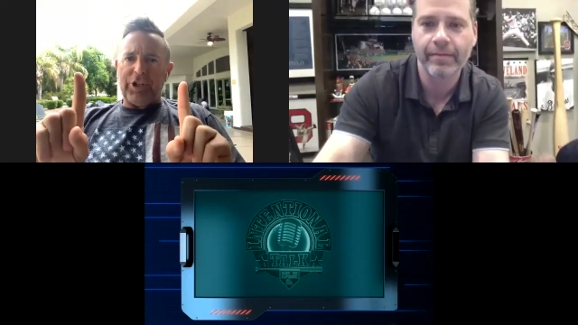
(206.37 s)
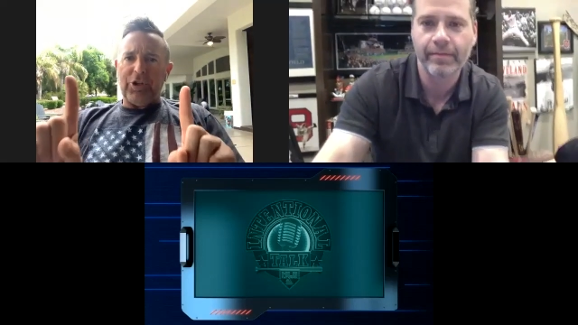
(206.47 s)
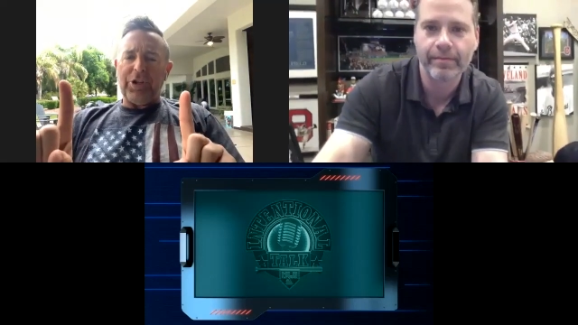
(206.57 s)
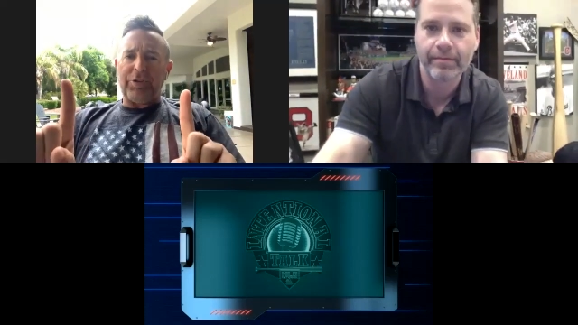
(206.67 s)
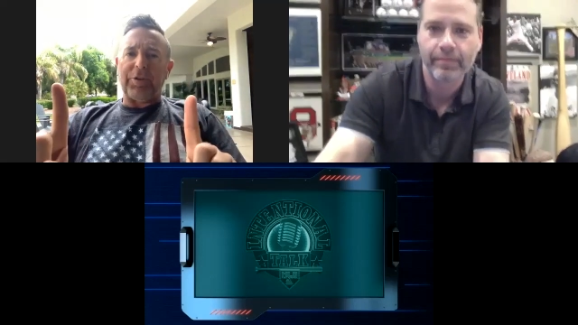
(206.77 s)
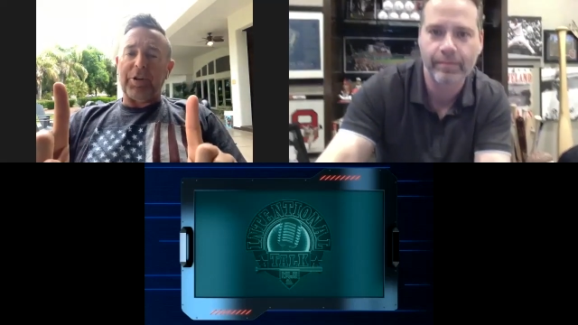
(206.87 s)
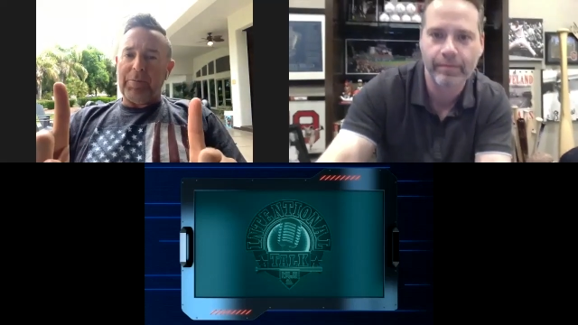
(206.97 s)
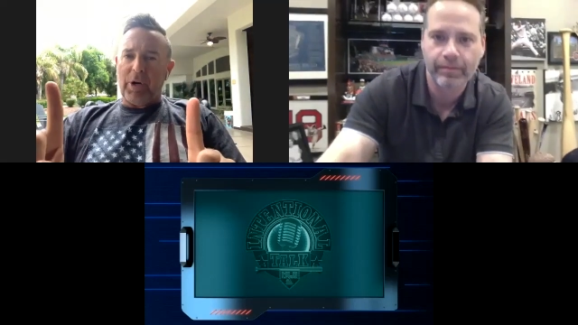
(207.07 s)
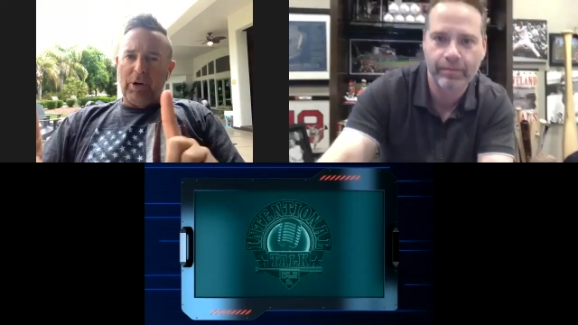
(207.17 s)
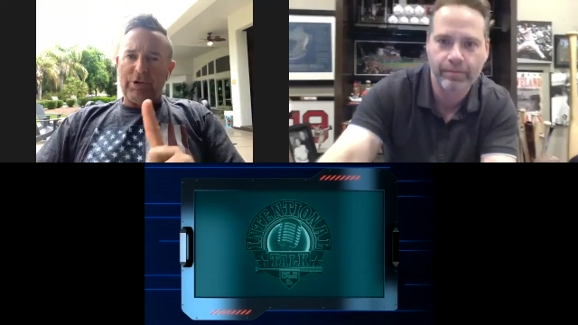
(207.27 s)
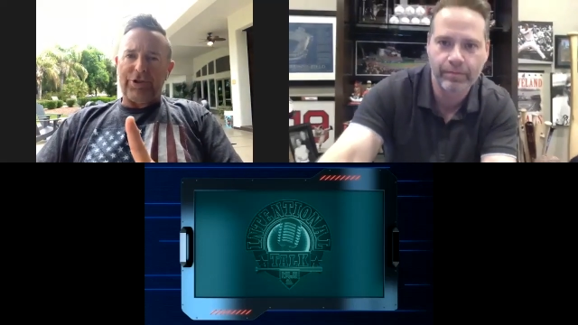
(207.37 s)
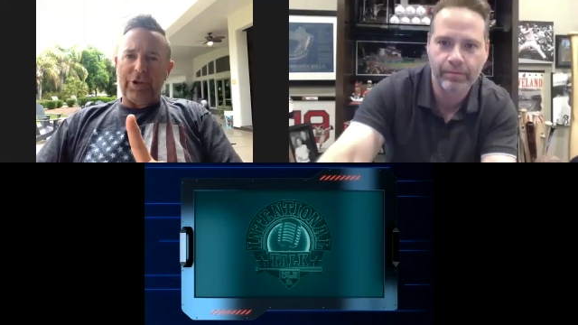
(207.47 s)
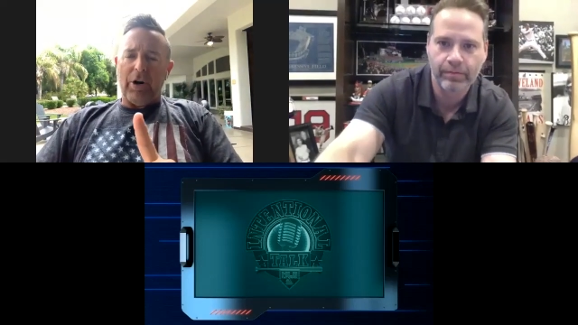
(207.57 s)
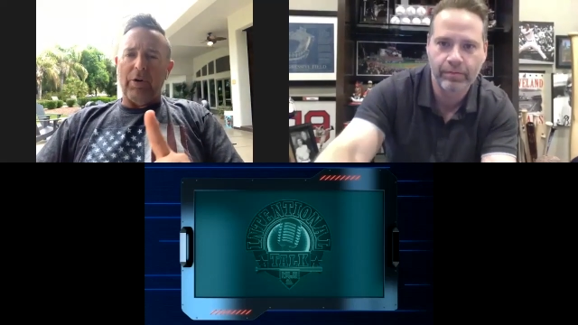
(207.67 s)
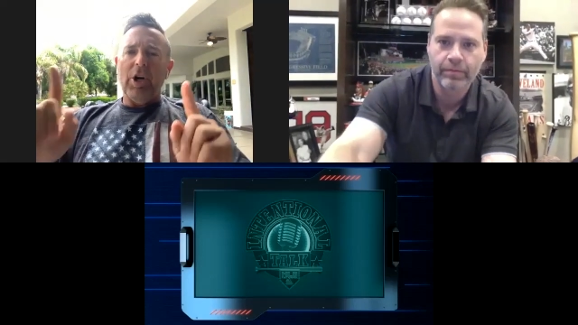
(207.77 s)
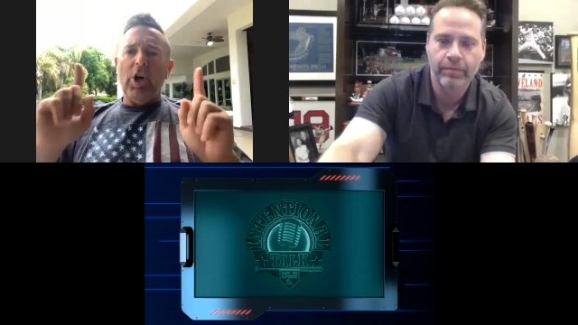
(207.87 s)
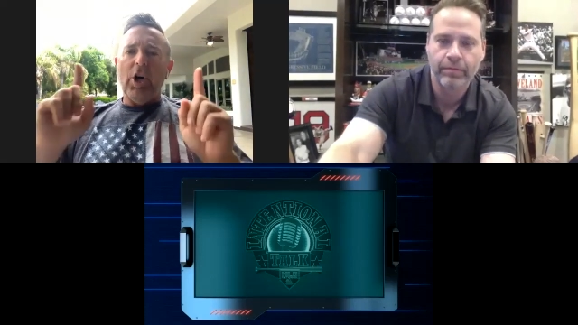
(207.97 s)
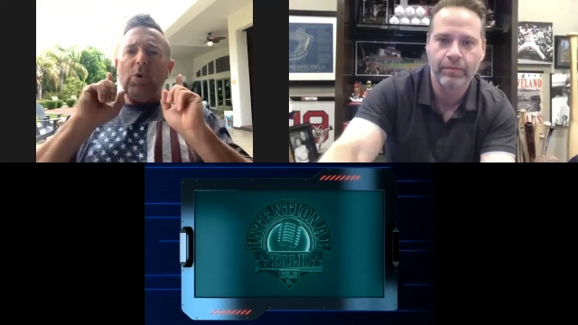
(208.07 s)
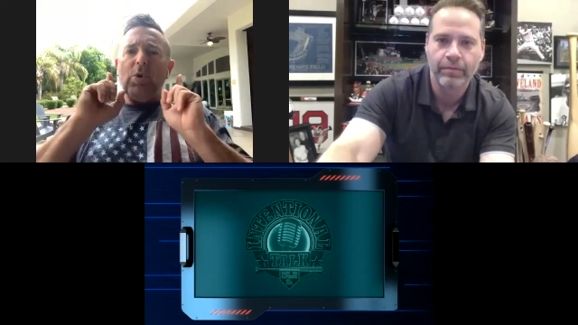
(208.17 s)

Speaker 1: you can do this for tomorrow's show,